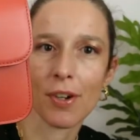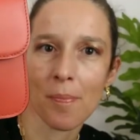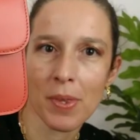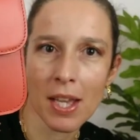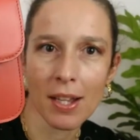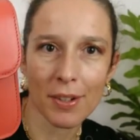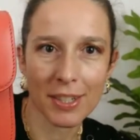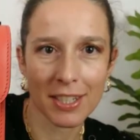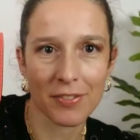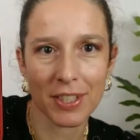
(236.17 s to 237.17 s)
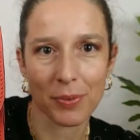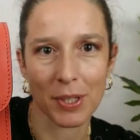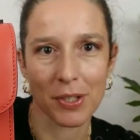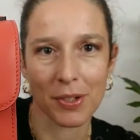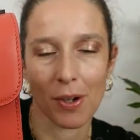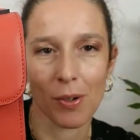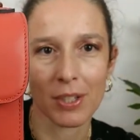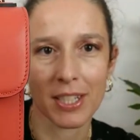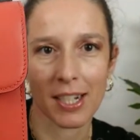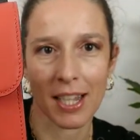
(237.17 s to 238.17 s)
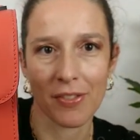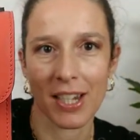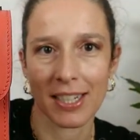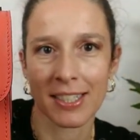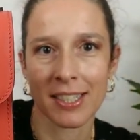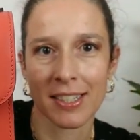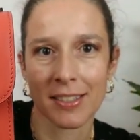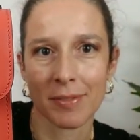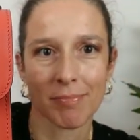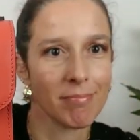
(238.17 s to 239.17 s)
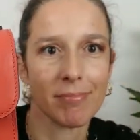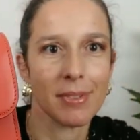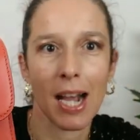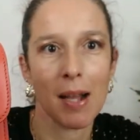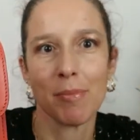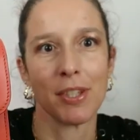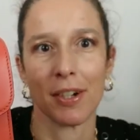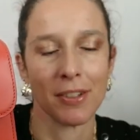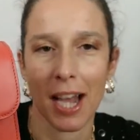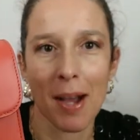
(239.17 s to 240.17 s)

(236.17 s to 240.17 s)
look at this when you hold it like that. I'm done.